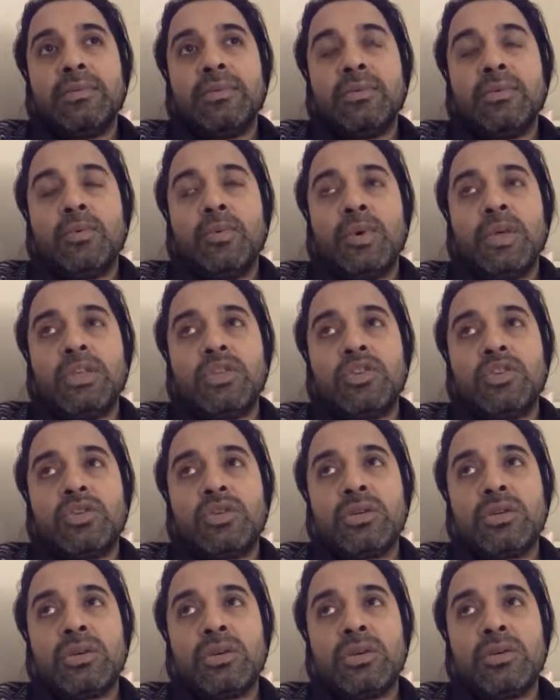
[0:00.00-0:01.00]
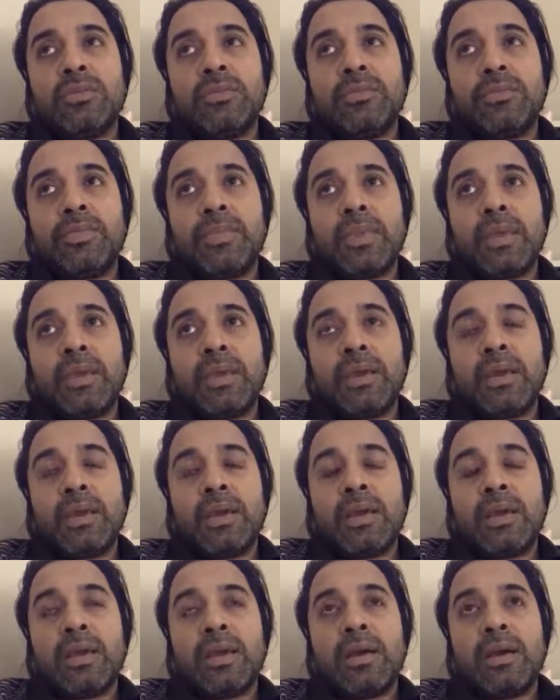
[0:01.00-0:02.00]
which
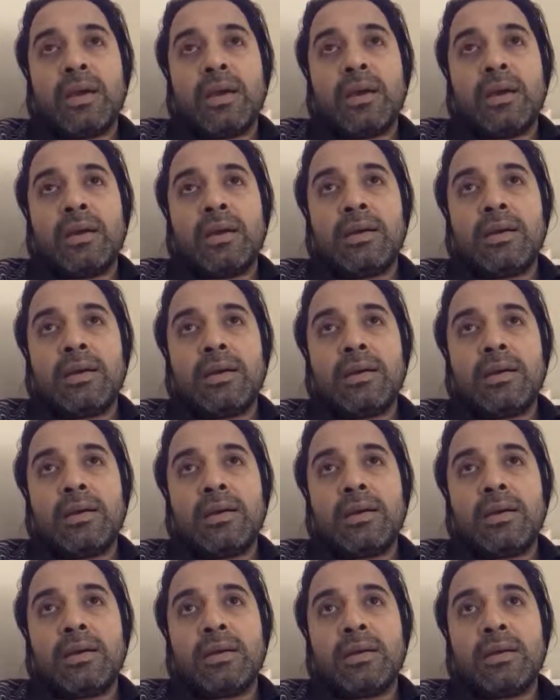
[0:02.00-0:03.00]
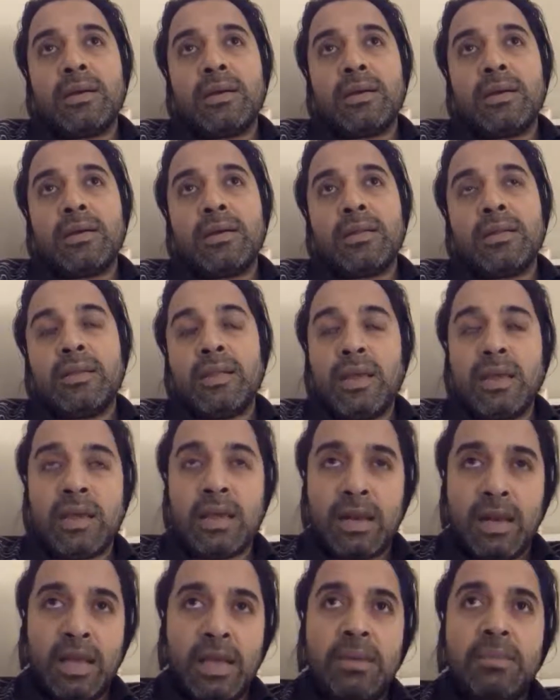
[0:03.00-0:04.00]
uh, they
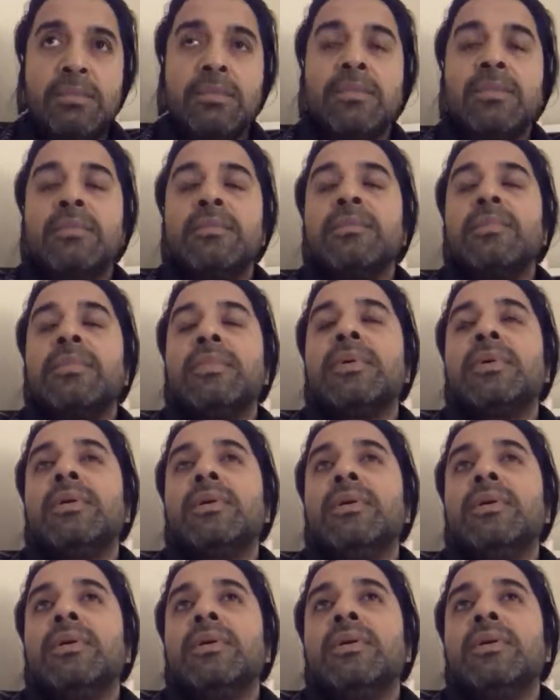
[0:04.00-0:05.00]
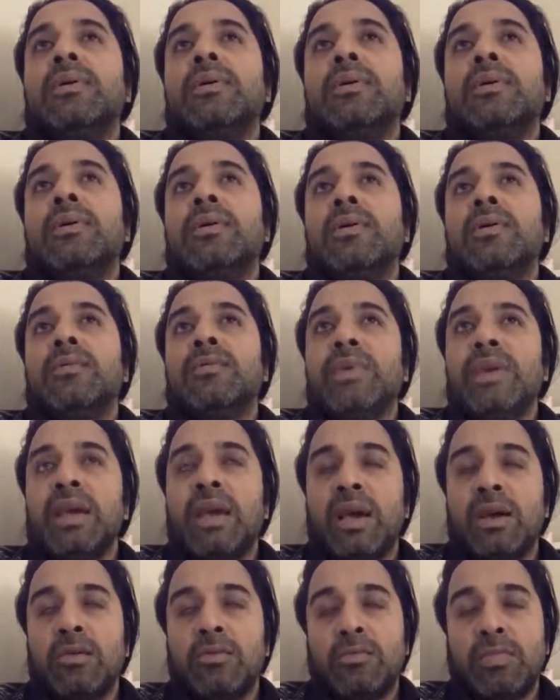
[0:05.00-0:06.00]
claim, or we
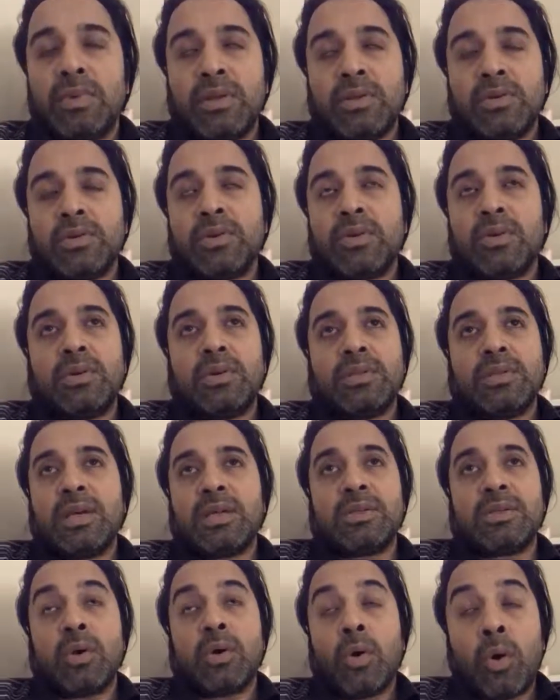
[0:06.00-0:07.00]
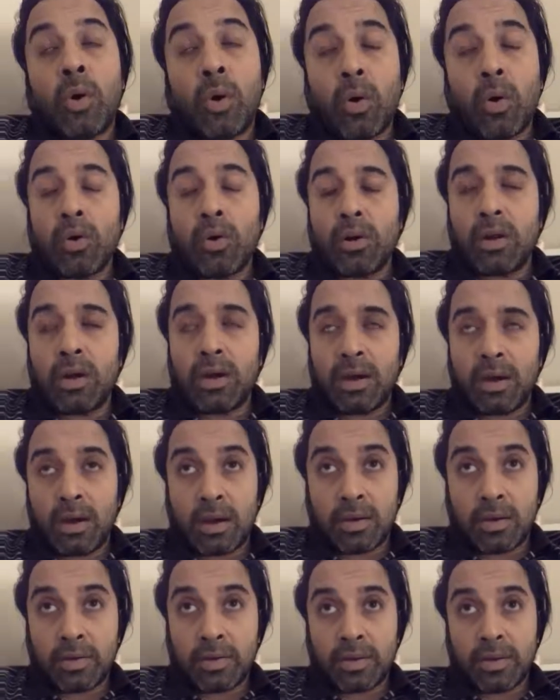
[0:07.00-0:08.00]
have been told that all
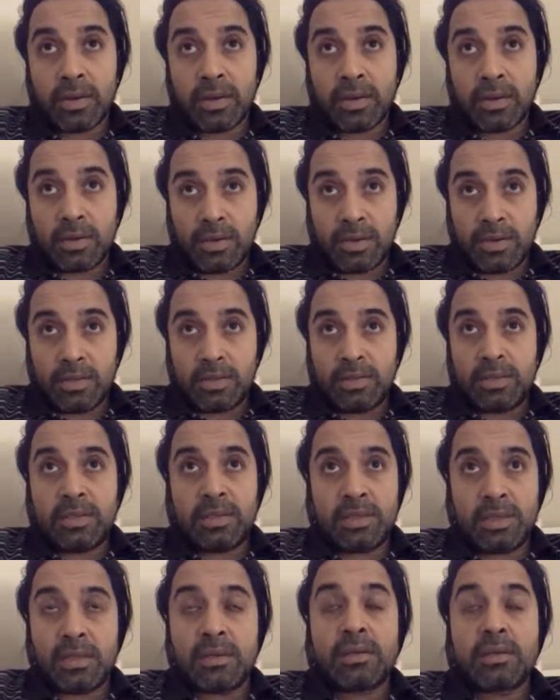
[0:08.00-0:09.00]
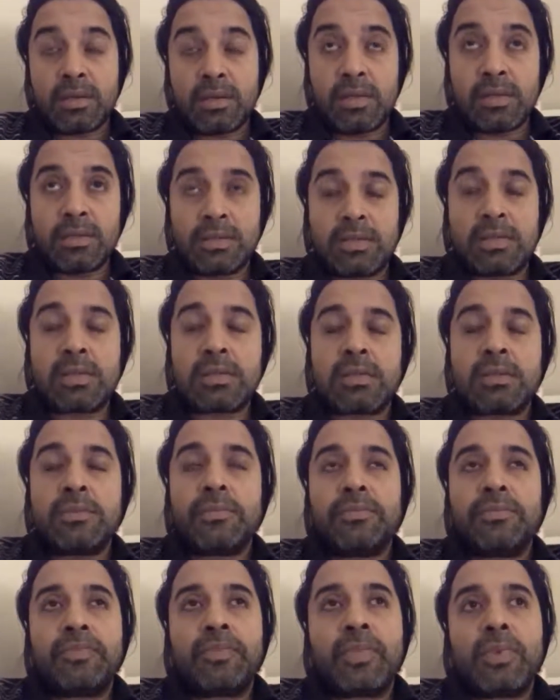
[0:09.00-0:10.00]
are terrorists.
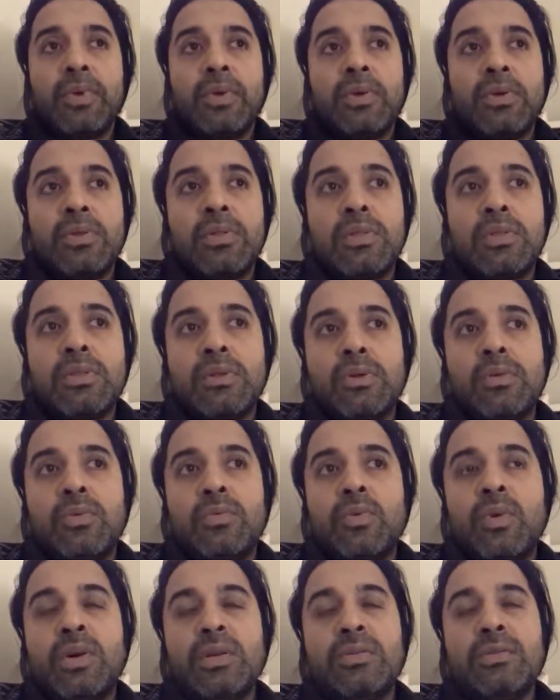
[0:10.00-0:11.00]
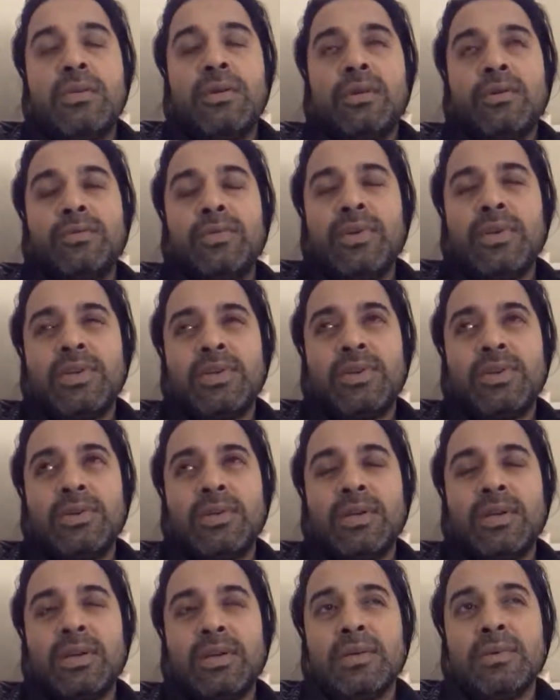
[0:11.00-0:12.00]
So, what we
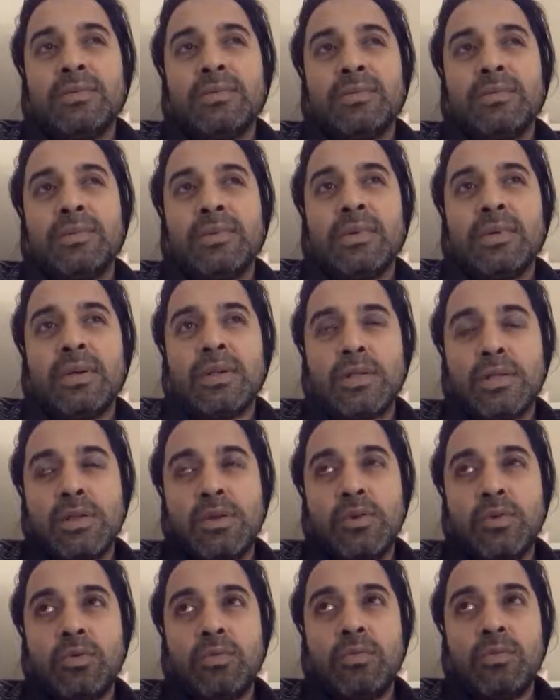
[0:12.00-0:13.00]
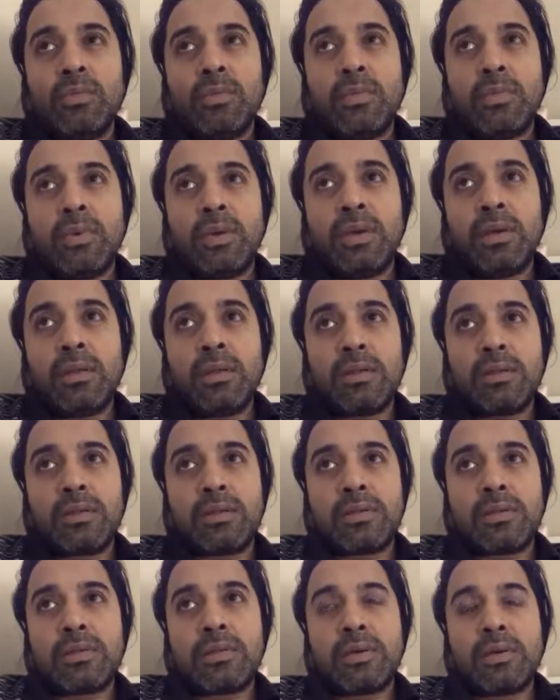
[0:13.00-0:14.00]
should assume is
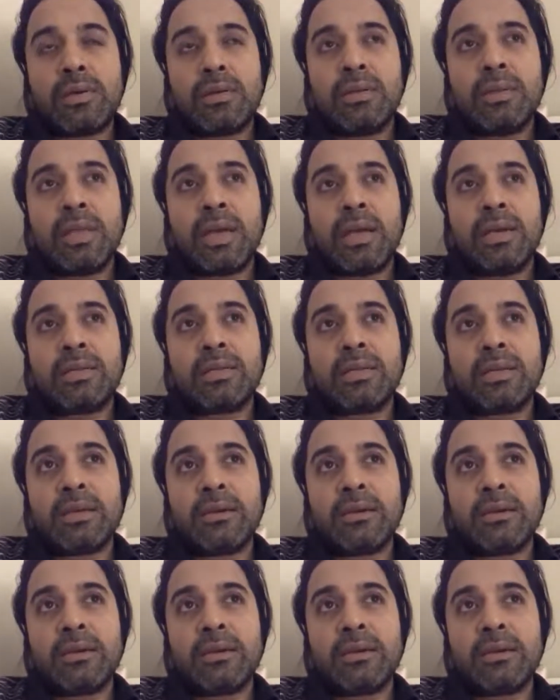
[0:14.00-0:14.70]
that